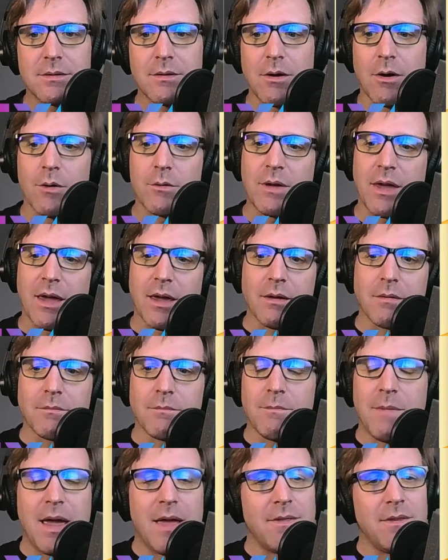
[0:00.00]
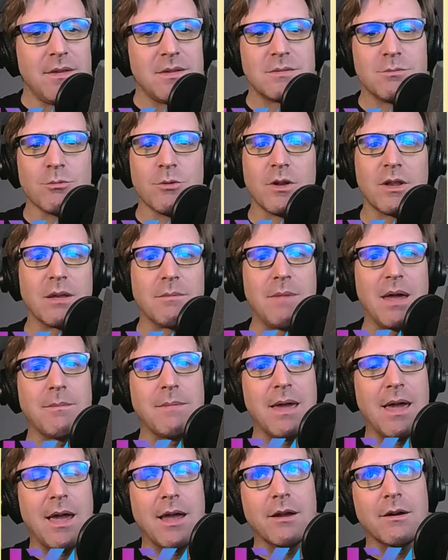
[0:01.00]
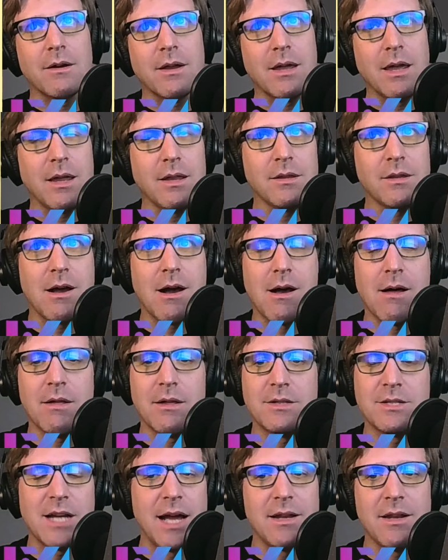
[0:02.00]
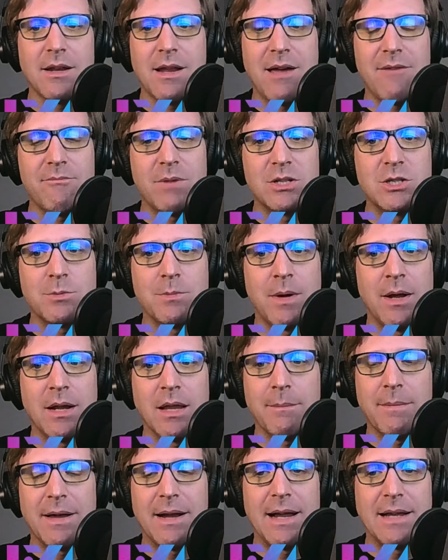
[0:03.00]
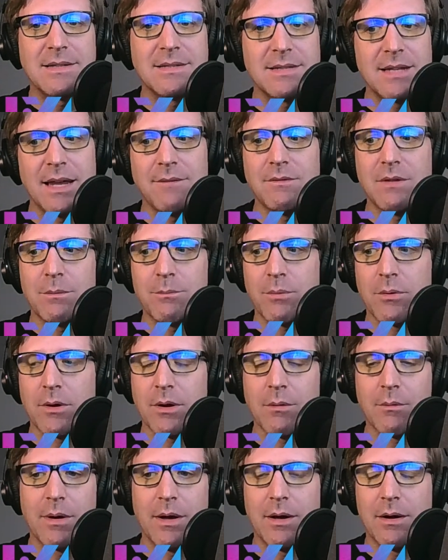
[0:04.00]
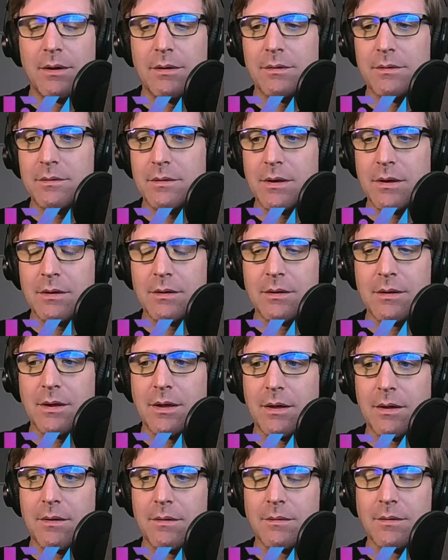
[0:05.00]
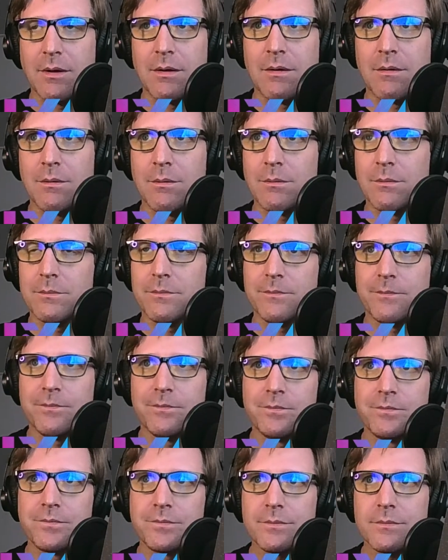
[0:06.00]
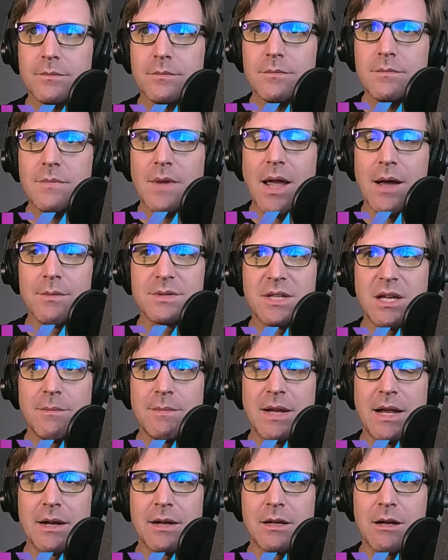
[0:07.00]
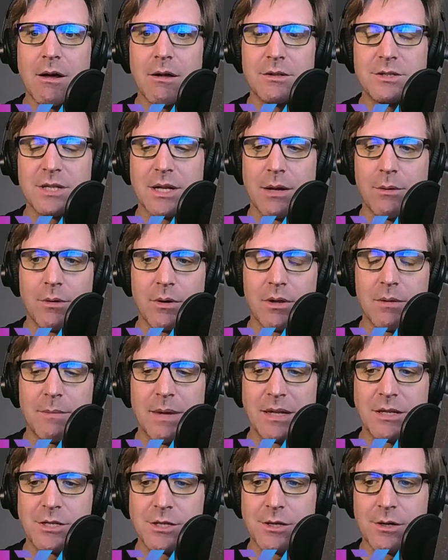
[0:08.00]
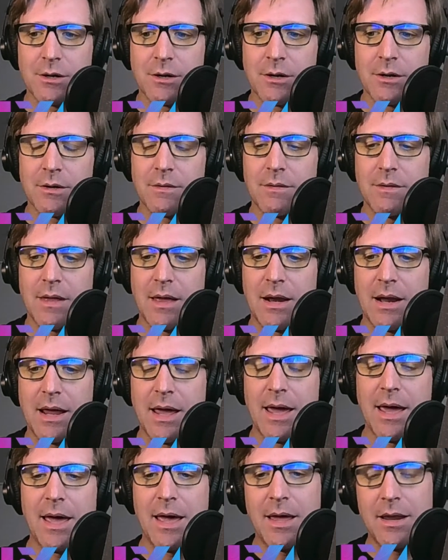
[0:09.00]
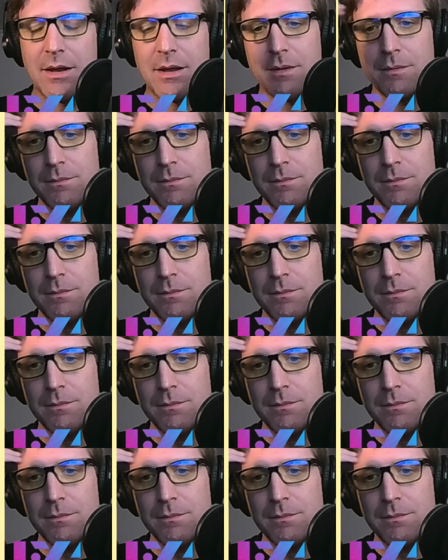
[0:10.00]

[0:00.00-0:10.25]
okay, man, this really made me angry. In college, I didn't have much money, but I saved it pretty well. And, I was coming out of college and I wanted to make sure that I had,